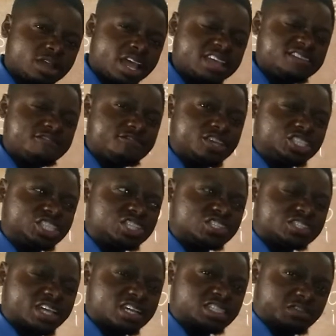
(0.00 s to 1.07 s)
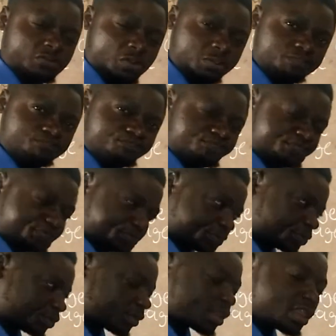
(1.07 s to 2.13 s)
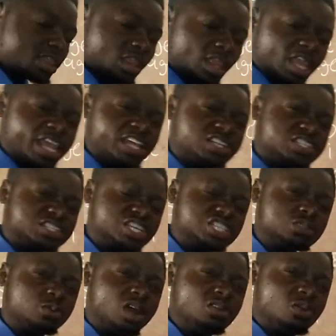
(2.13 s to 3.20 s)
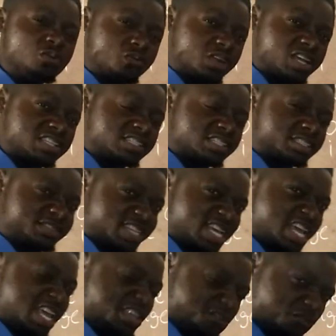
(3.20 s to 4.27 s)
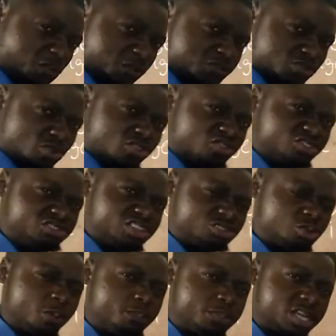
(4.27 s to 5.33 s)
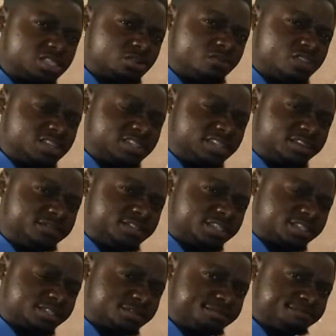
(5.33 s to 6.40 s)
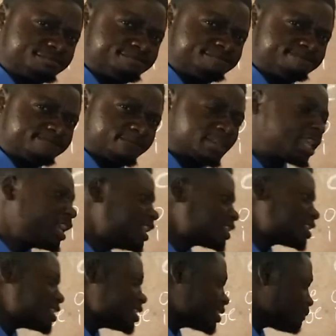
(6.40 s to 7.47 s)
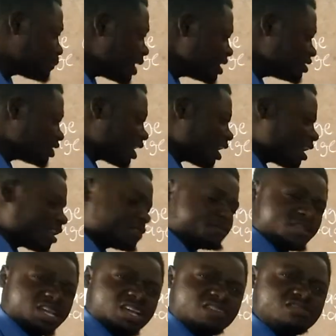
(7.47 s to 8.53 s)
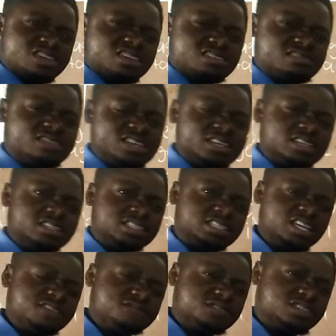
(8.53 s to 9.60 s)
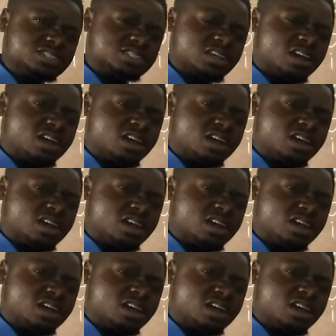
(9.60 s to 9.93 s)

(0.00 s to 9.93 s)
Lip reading: invasion starts from, and stage 1 of cancer involves only the top part of the cervix. So there's a part, the cervix,